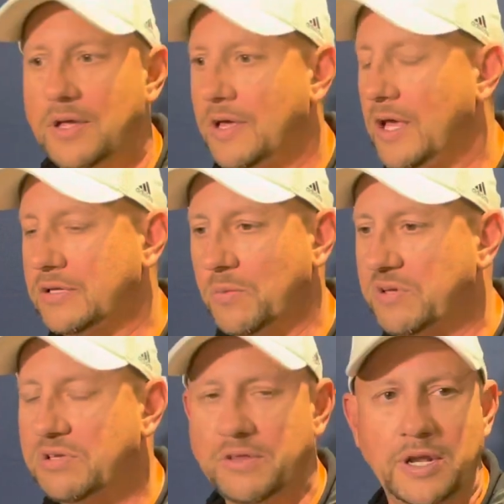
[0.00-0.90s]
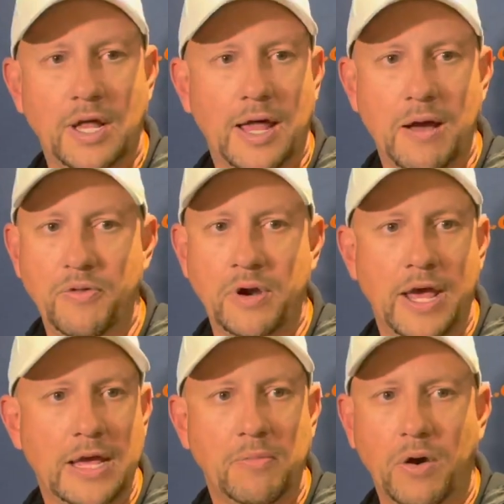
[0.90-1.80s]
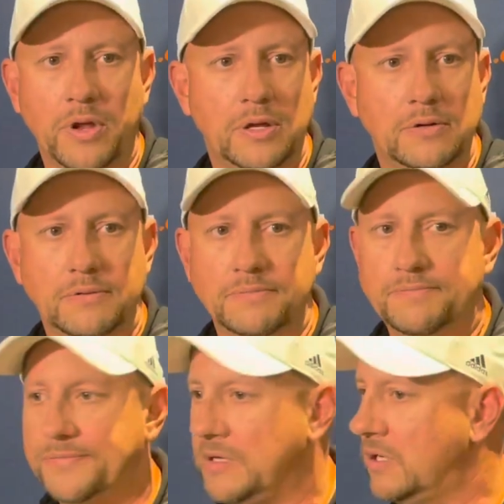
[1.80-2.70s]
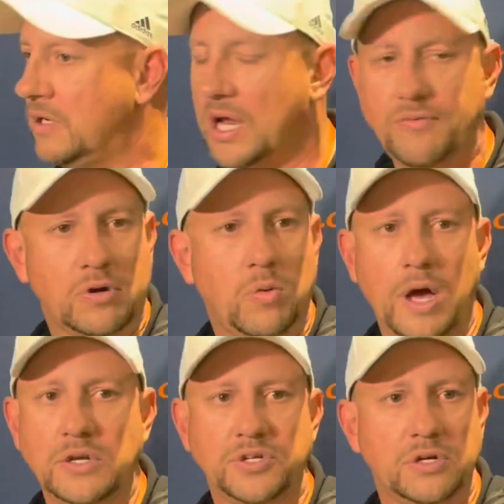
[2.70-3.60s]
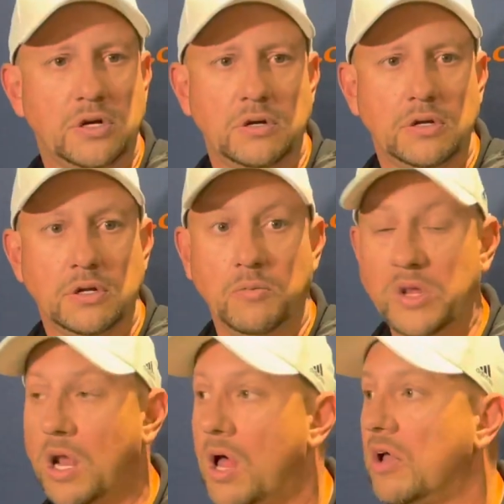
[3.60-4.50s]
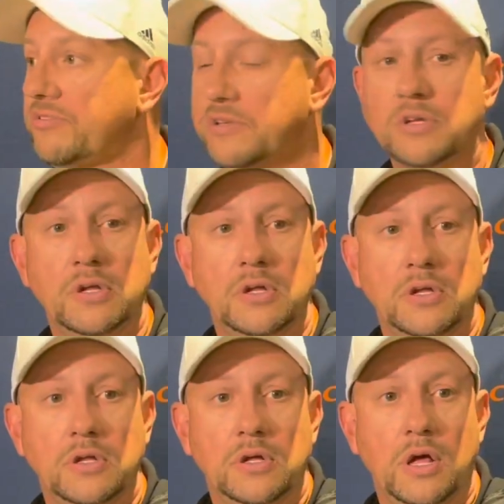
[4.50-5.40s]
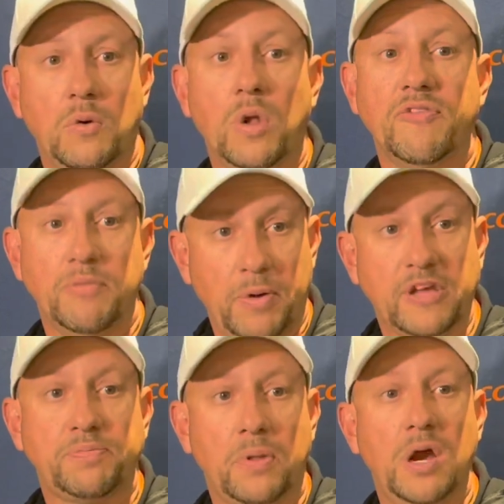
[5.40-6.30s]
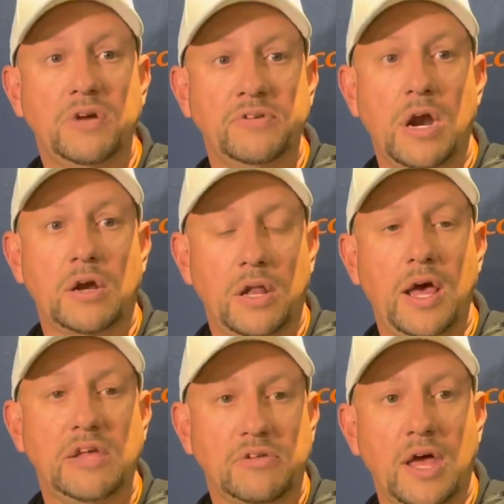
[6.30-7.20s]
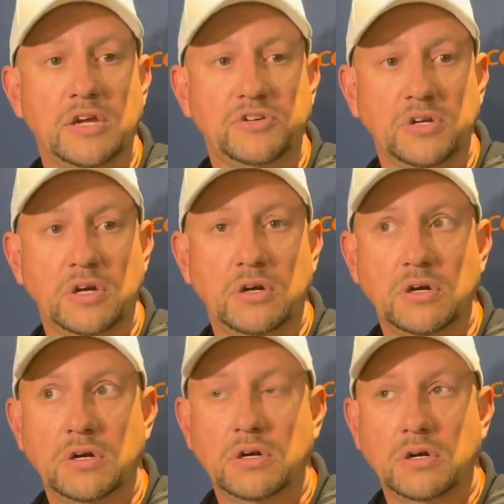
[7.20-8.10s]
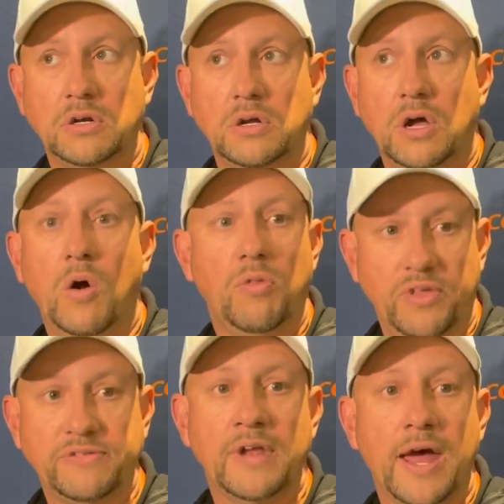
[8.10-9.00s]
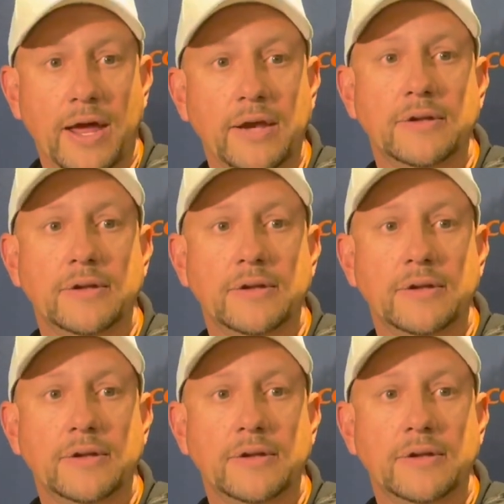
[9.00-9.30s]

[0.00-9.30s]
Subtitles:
Until we see the NLI with their name on it, you're never quite sure. We lost one of the best players in our class last year on this night,